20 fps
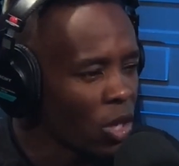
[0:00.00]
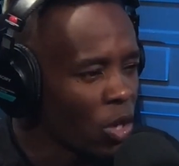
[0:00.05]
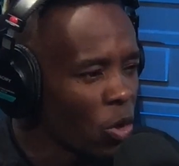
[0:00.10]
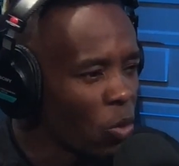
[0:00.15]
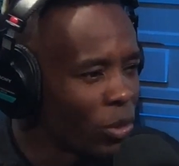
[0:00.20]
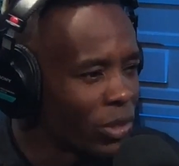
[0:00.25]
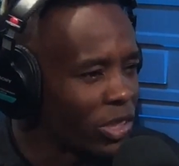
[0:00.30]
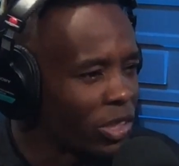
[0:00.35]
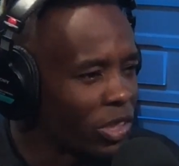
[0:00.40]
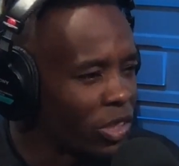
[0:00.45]

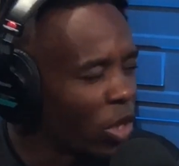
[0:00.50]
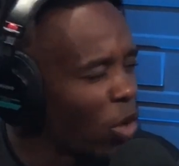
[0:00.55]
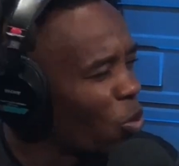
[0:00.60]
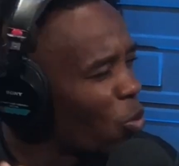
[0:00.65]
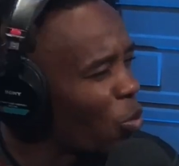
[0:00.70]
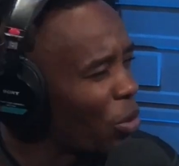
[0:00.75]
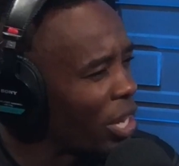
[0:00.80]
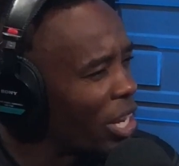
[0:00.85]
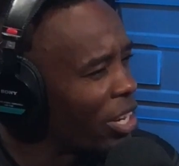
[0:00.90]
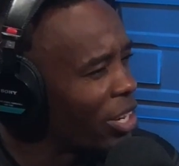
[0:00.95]
which is so
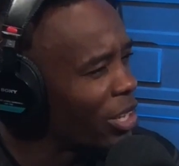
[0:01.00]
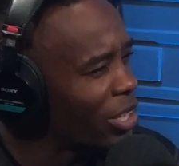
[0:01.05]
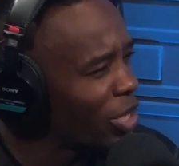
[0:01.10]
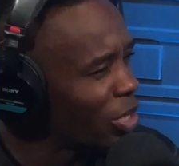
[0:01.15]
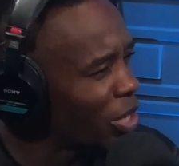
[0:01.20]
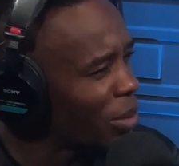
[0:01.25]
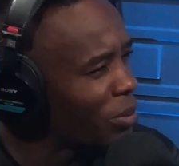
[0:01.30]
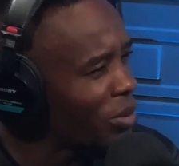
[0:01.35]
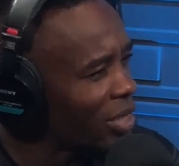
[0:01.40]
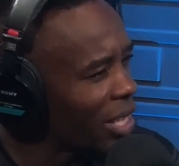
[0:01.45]
weird. You
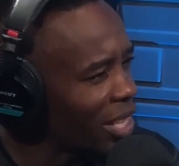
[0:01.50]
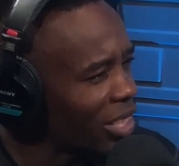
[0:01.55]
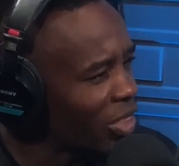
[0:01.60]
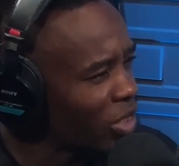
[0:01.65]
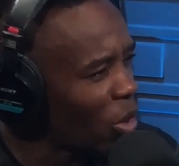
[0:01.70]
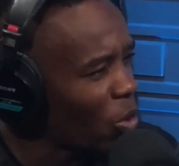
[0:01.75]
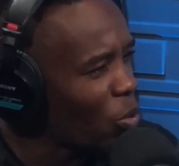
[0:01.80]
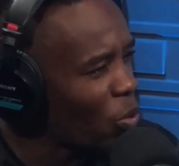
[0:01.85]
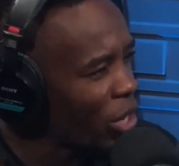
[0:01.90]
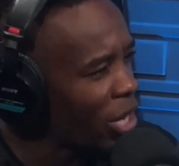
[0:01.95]
know what I'm saying? It's
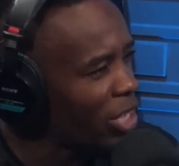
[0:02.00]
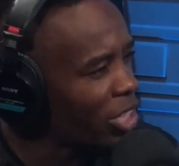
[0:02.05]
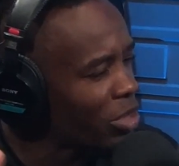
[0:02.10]
so weird.